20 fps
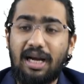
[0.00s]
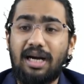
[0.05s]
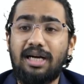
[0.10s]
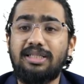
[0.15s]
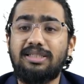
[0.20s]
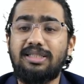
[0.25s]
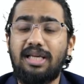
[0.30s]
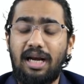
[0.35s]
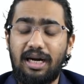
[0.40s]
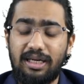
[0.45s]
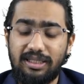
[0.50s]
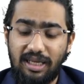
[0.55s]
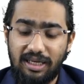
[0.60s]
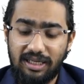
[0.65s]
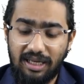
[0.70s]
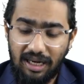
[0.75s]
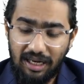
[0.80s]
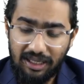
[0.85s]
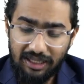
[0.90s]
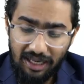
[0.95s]
select that
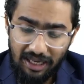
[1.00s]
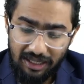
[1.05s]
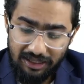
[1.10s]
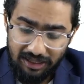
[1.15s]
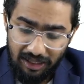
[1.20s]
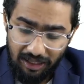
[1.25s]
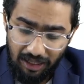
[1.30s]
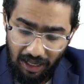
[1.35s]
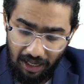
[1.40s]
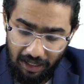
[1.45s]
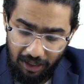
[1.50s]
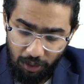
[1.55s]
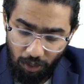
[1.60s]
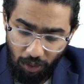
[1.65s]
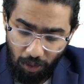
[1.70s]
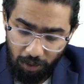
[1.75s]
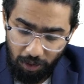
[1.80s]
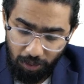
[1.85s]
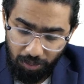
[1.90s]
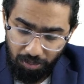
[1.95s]
correct answer and
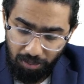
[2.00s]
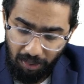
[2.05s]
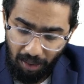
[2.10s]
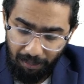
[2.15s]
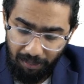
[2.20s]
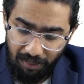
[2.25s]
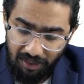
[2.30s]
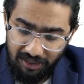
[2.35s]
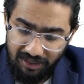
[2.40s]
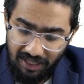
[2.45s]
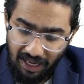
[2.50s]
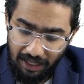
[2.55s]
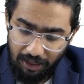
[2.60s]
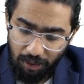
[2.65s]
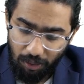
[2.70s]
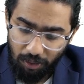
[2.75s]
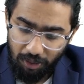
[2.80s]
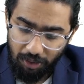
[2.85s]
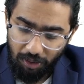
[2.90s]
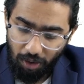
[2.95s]
you have to bubble that
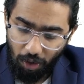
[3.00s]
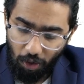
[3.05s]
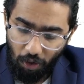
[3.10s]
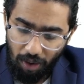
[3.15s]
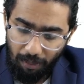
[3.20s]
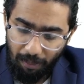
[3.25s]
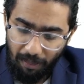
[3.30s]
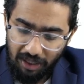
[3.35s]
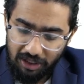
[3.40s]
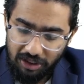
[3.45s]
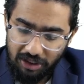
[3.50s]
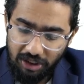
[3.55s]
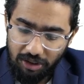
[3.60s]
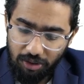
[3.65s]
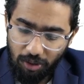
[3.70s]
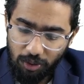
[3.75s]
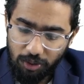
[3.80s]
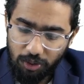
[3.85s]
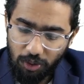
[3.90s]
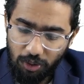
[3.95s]
on your OMR sheet
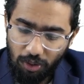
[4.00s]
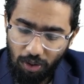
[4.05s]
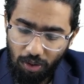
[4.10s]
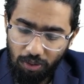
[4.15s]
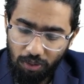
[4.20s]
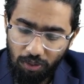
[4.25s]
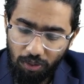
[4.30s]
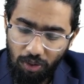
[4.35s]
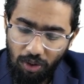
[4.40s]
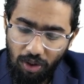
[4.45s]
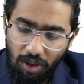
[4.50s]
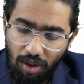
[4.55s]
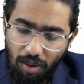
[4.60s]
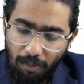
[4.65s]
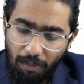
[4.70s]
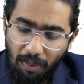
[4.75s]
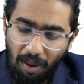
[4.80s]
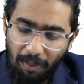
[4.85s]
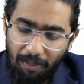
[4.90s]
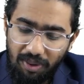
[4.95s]
also. You have to
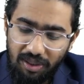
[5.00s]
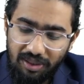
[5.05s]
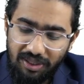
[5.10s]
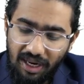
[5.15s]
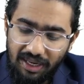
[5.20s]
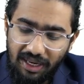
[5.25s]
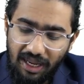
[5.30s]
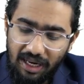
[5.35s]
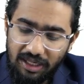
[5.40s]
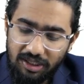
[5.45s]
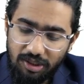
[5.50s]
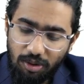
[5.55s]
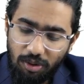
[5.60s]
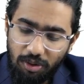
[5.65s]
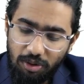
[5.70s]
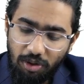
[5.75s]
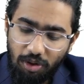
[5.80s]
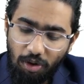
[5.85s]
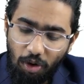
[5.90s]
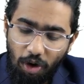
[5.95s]
bubble that answer
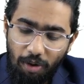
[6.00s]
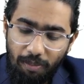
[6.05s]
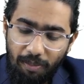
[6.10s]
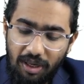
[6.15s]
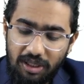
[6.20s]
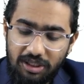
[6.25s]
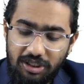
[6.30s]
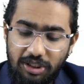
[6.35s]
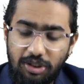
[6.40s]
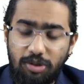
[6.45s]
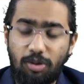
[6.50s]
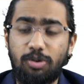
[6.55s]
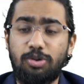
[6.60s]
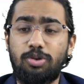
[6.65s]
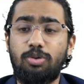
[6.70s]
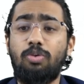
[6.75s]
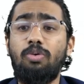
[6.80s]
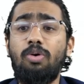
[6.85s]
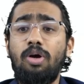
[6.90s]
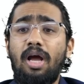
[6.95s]
on your OMR sheet
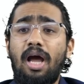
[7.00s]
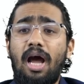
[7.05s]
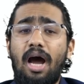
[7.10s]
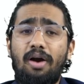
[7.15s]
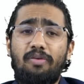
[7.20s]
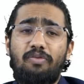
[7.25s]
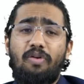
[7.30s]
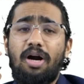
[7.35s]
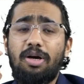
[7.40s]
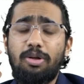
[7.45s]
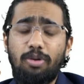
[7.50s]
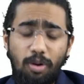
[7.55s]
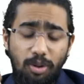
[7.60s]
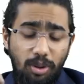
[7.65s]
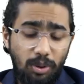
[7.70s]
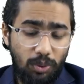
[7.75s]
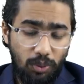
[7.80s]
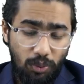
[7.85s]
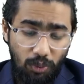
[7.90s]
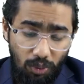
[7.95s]
also. And what you have
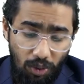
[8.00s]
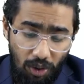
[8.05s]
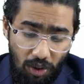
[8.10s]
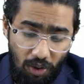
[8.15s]
to do,